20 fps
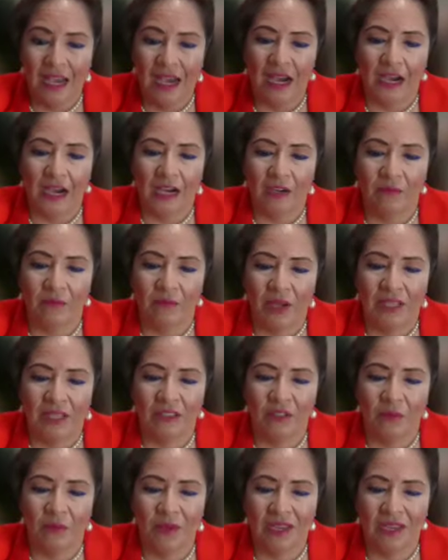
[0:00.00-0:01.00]

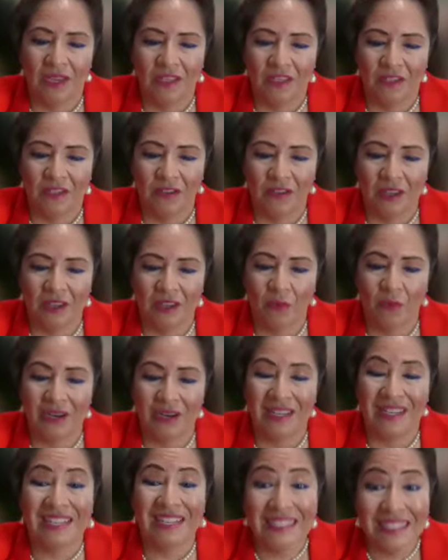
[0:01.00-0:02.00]
And so making sure that when
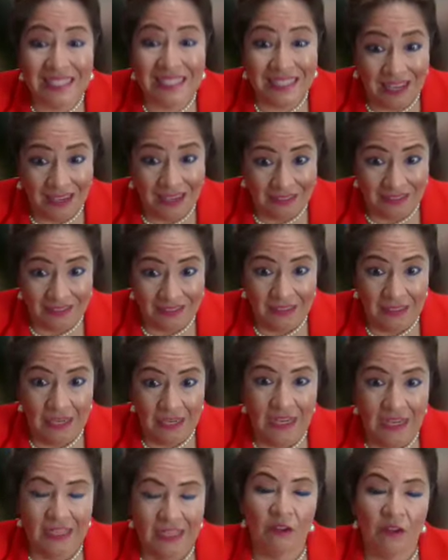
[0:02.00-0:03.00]
it is done,
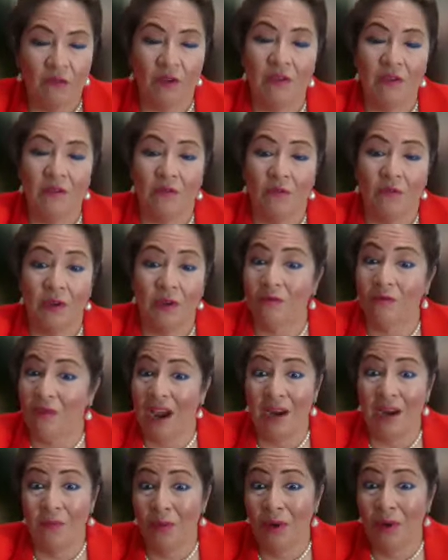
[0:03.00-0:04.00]
that we
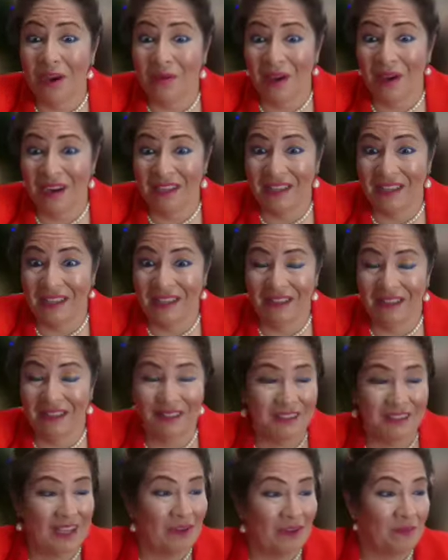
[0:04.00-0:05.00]
write a book about it,
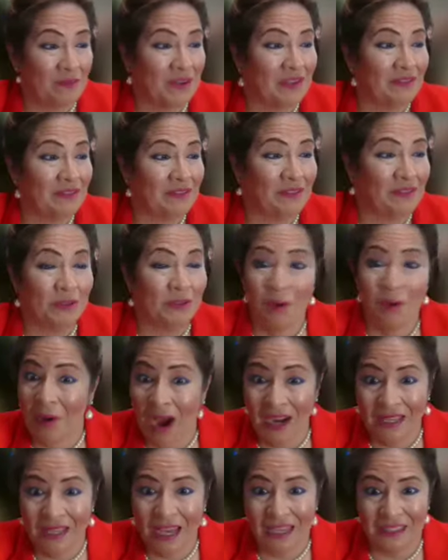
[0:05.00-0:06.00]
or that we do a
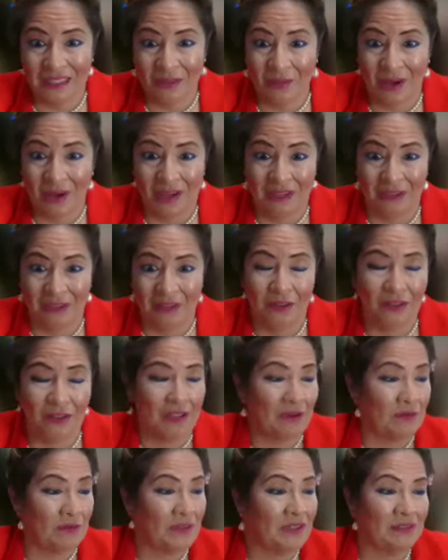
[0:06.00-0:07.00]
podcast about it, or
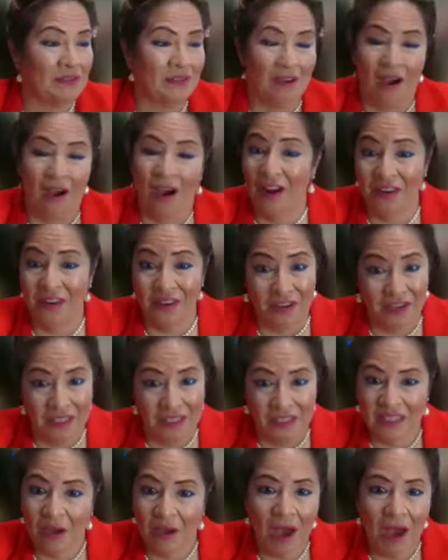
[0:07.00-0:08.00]
that we honor it
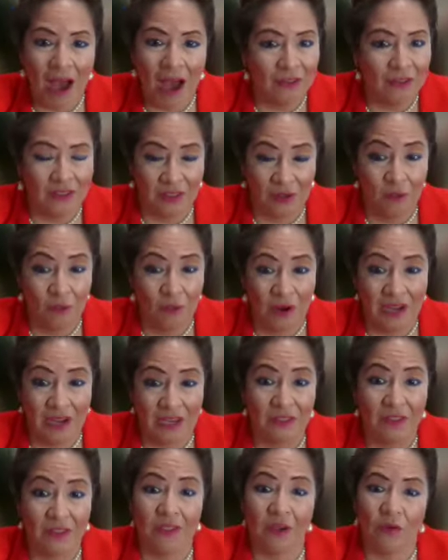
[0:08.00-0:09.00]
somehow, some way,
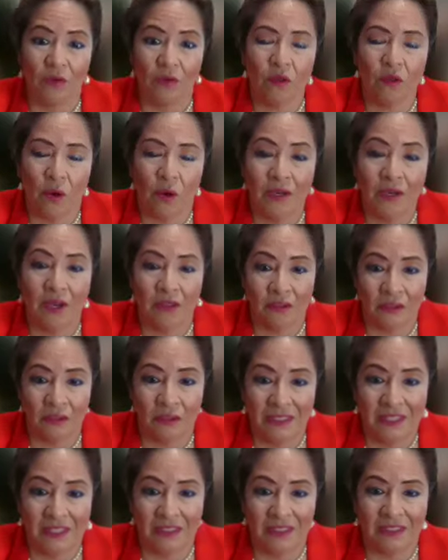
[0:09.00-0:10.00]
so that we're growing other
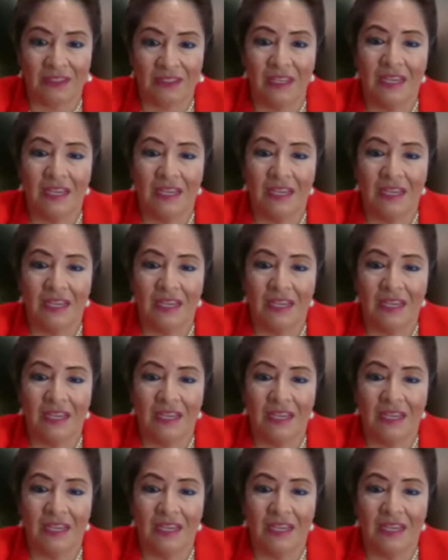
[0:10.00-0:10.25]
leaders.